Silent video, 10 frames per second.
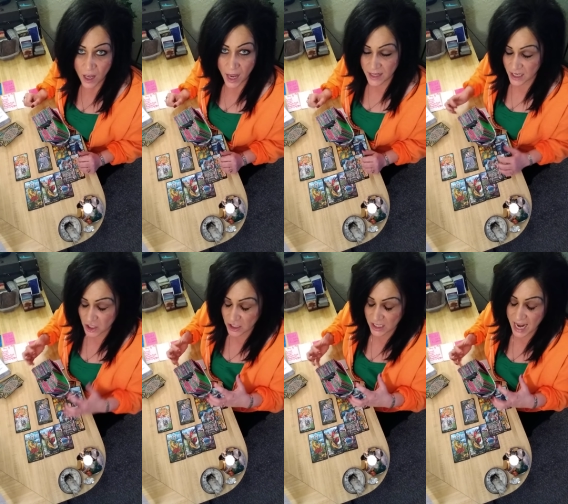And they're
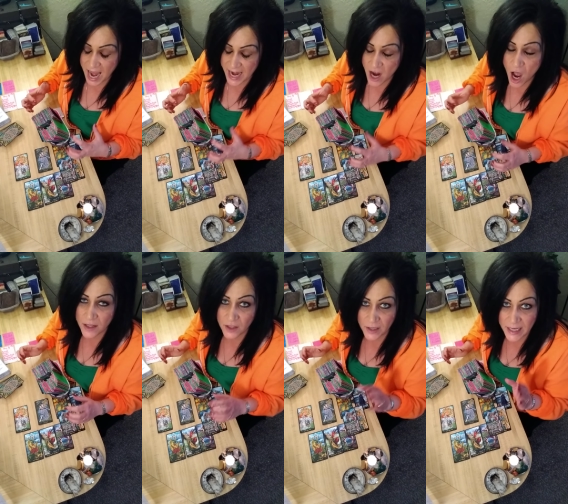just going to hang
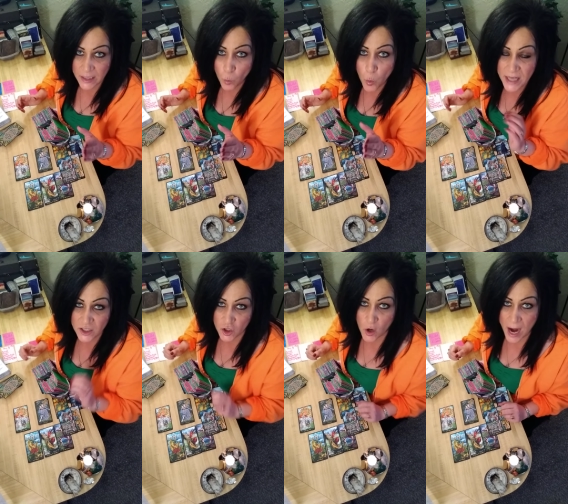on. They're in
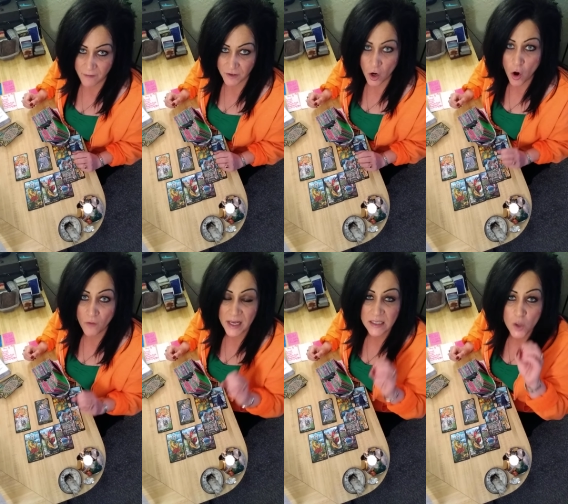witchcraft.
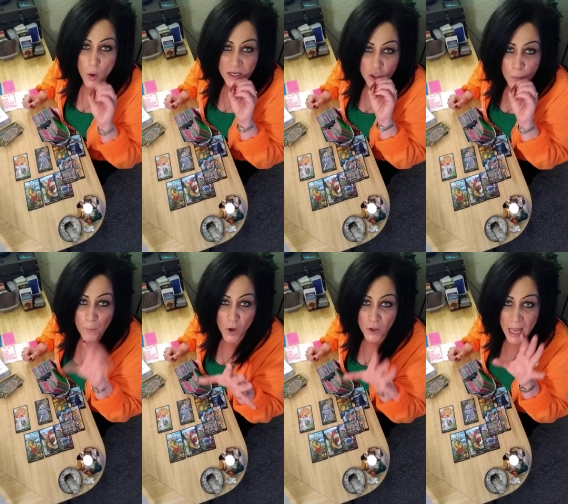Jehovah is going to
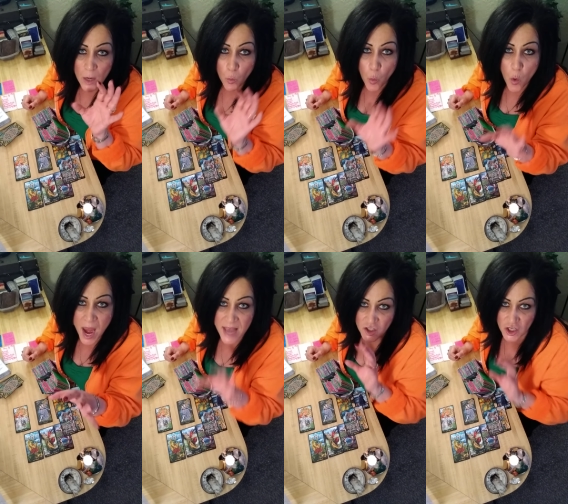burn a
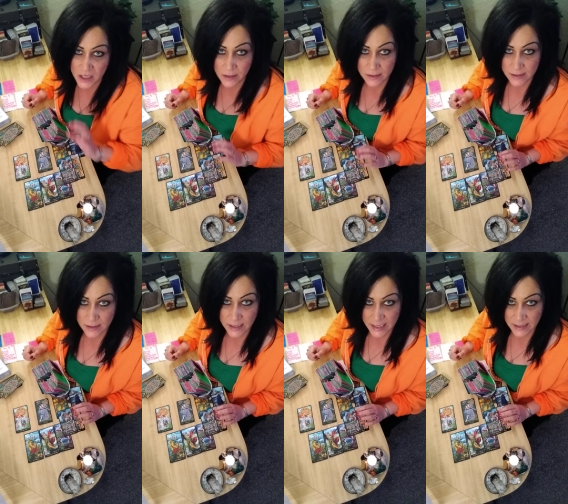witch in this
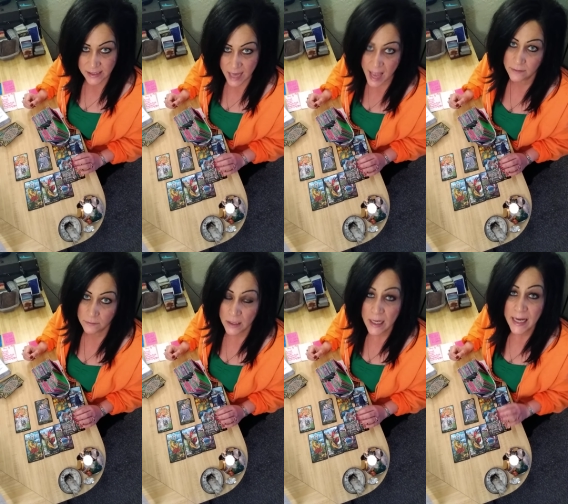season.
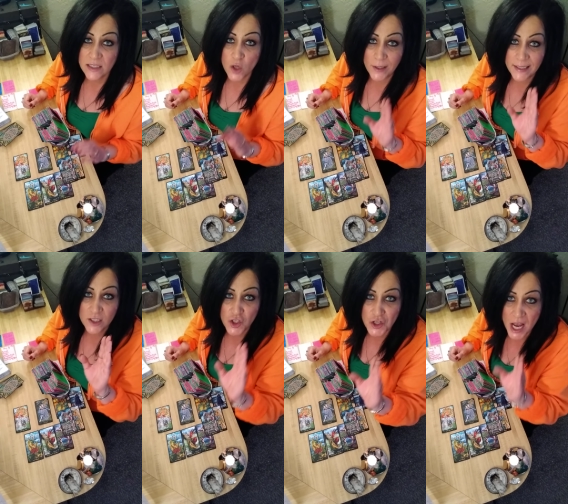He's going
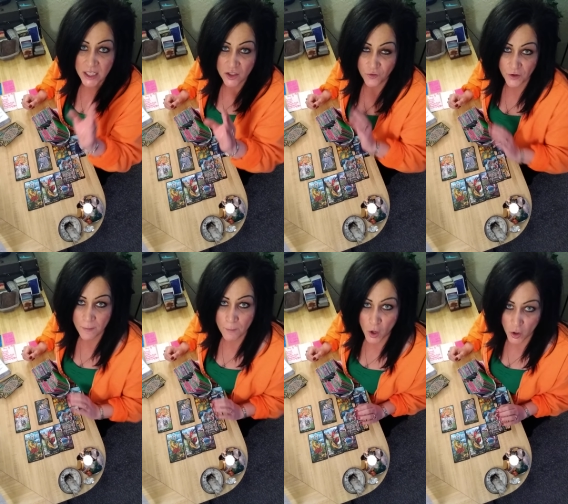to judge for the
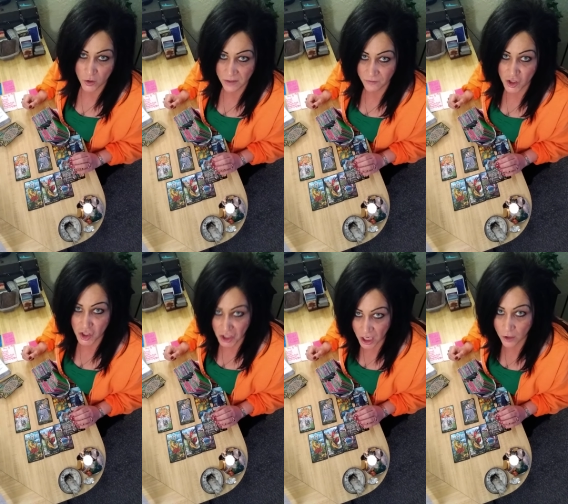murders of
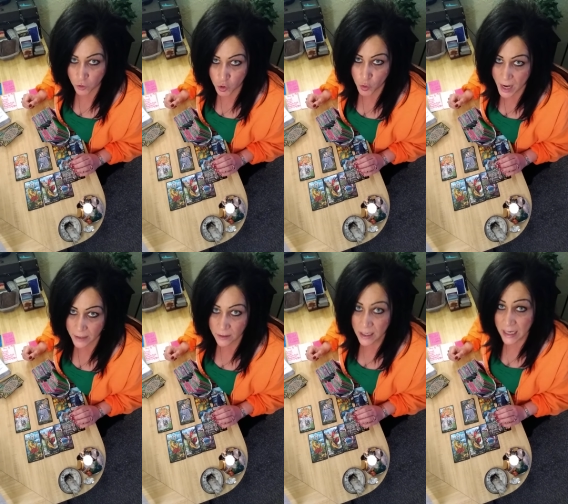
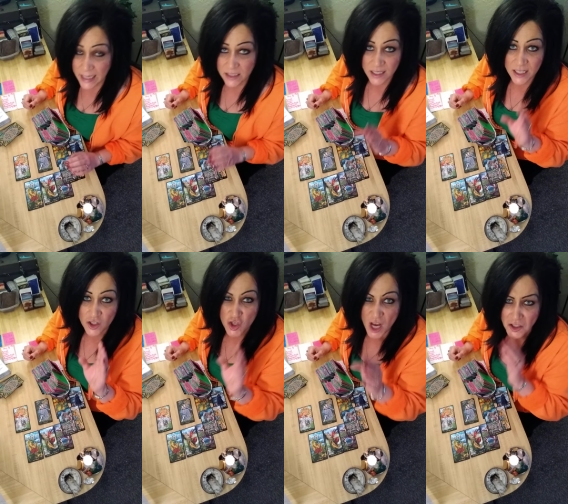children. He's going
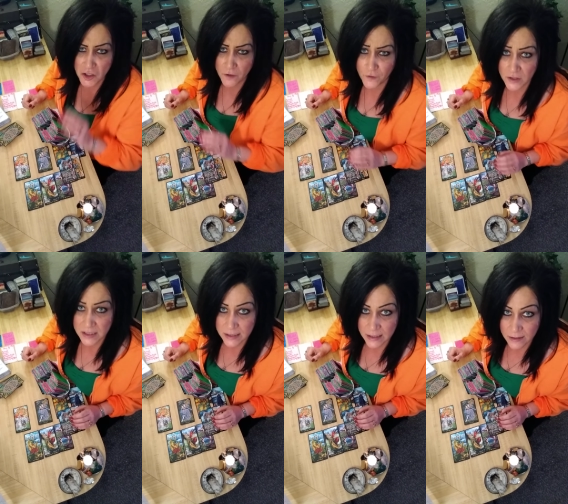to judge you for
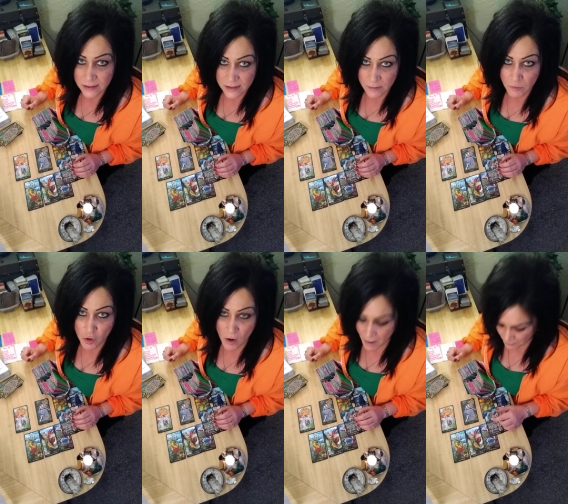stealing some
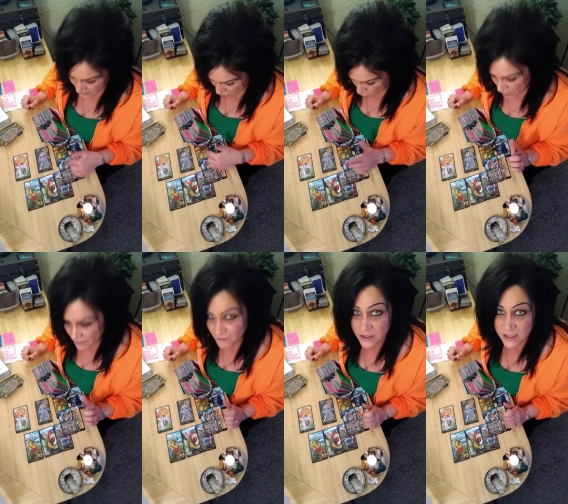crap and doing
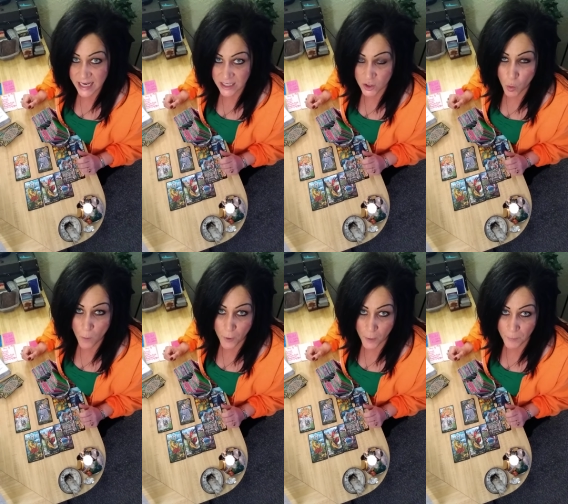it for sexual
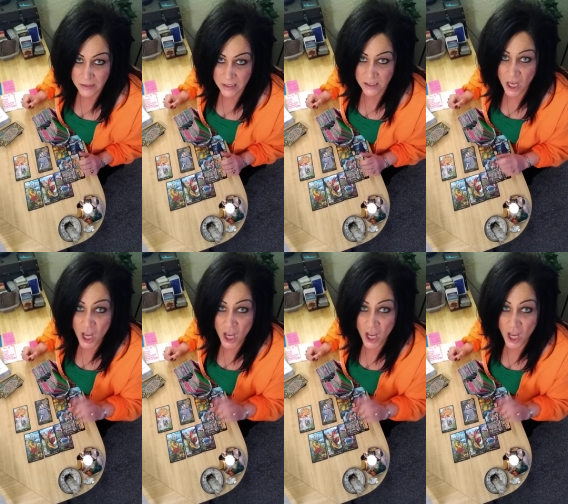purposes.